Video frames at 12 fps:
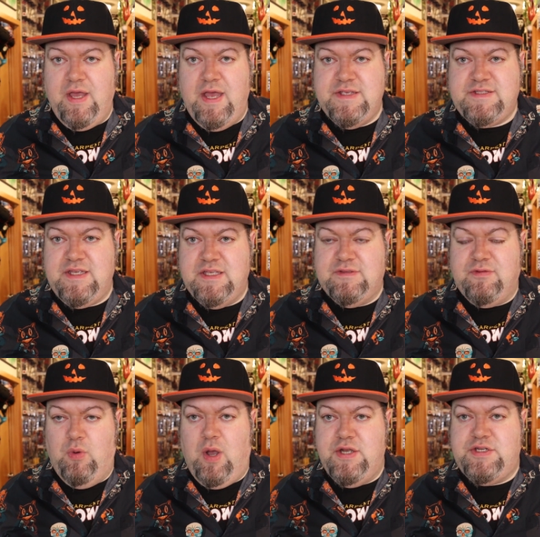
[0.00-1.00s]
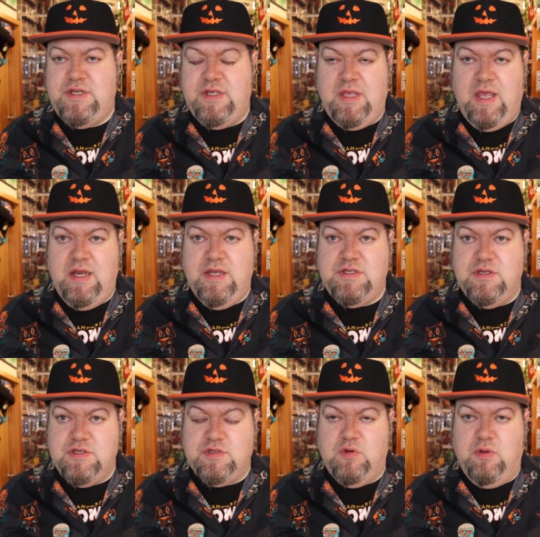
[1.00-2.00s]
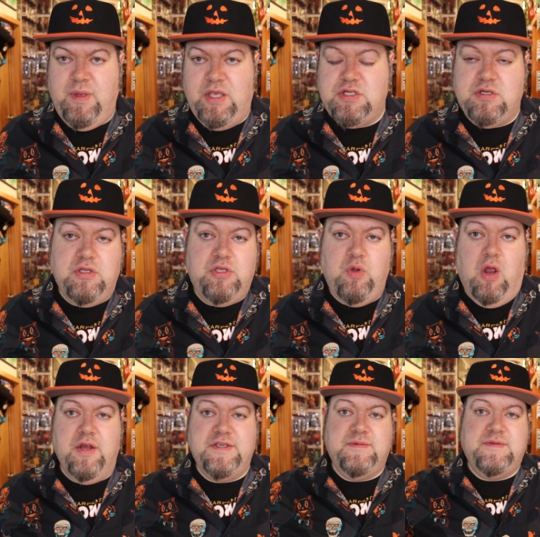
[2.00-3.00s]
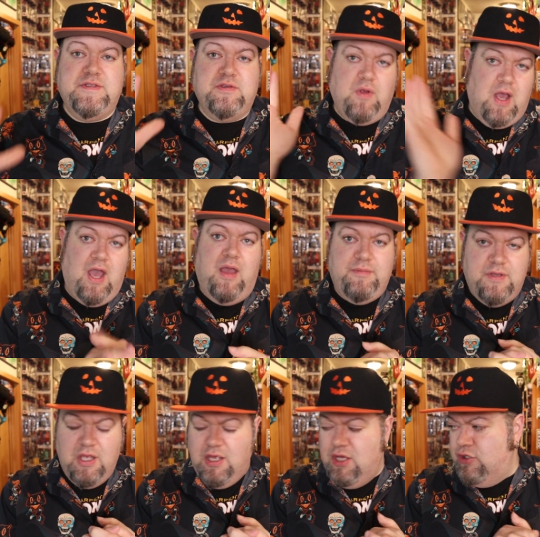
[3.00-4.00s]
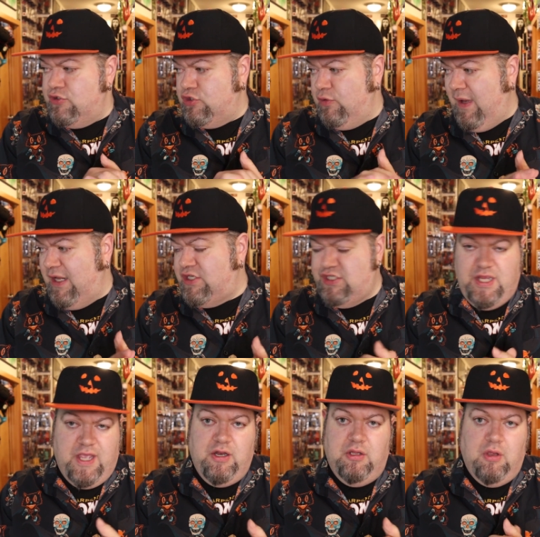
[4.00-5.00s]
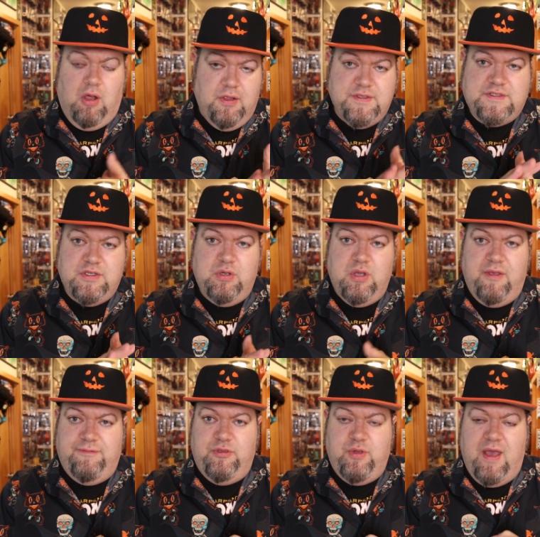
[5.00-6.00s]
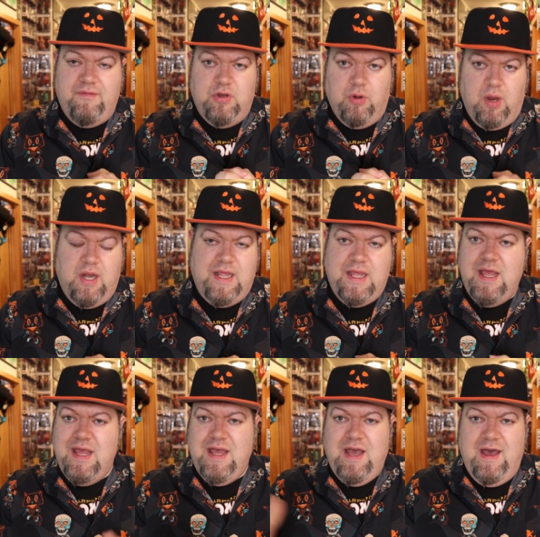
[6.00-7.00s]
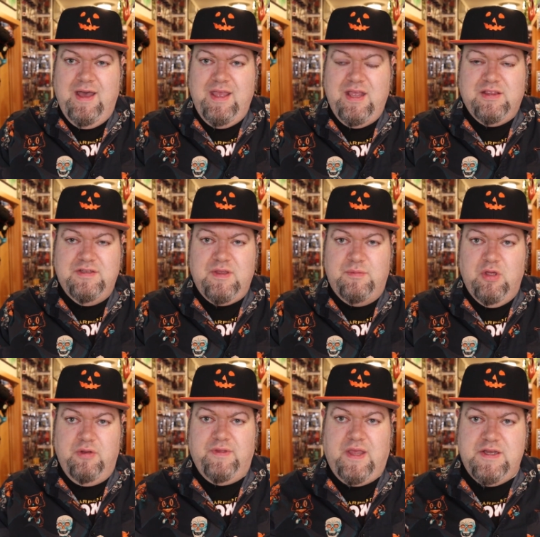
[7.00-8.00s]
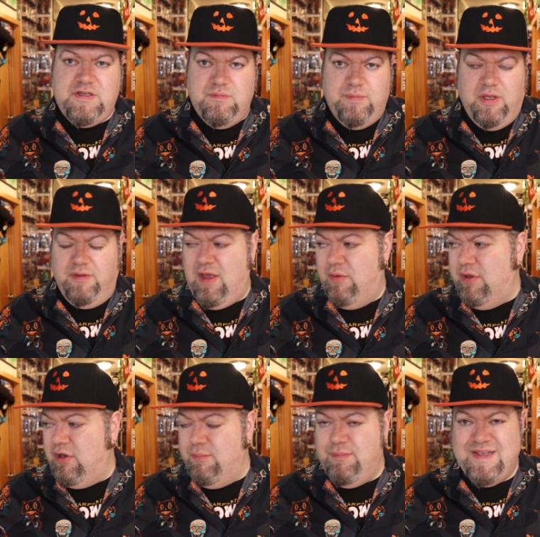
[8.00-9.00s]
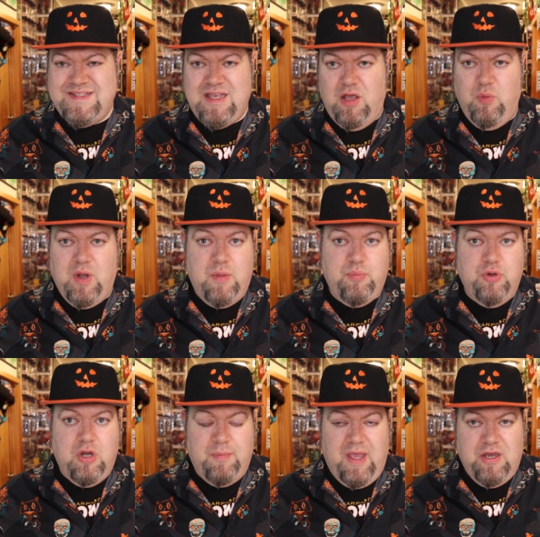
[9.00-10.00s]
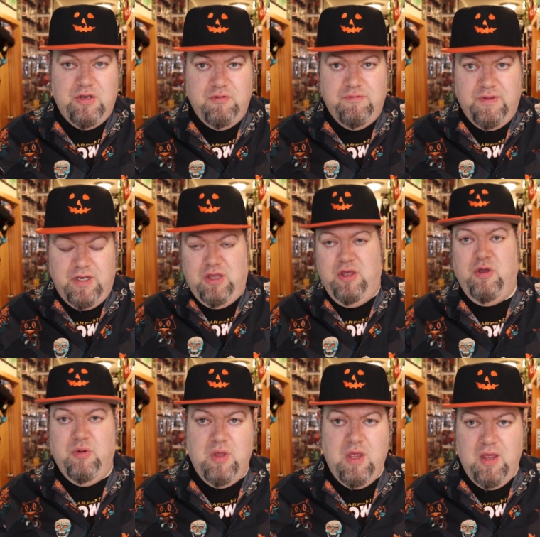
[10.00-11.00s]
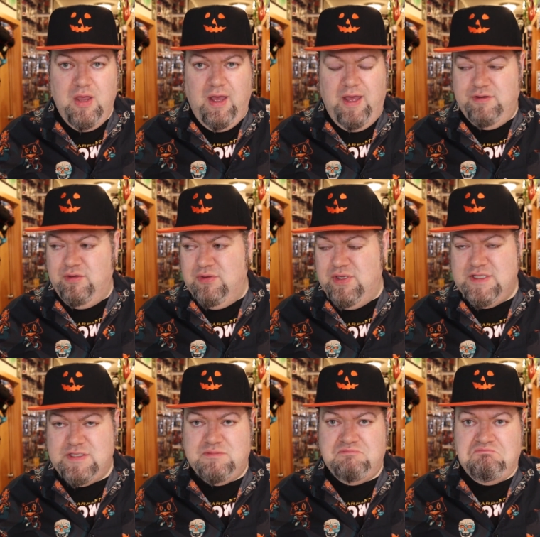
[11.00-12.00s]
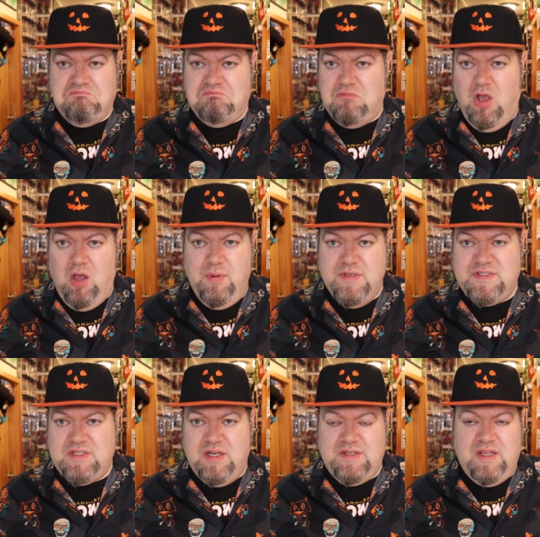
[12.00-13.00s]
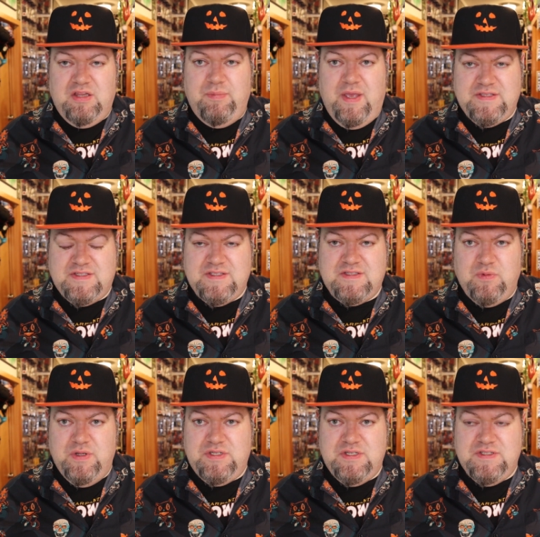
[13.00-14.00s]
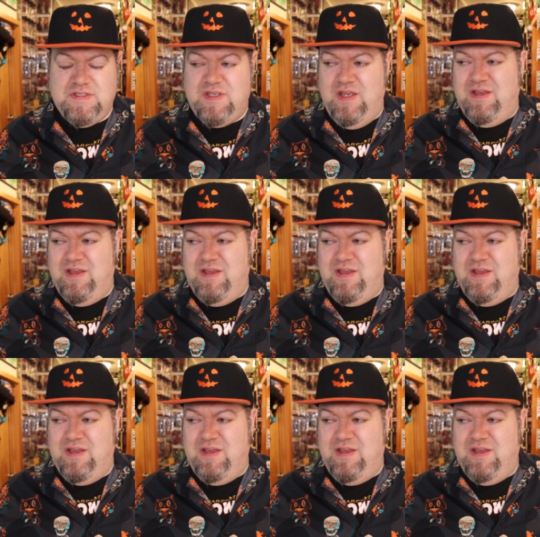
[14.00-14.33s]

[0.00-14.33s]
guys. Thanks for watching, and as usual, make sure you are subscribed to my channel. Also, if you haven't already, uh, hit the dumb notification bell. That way you don't miss out when I put up a new video. I do these almost on a daily basis, which is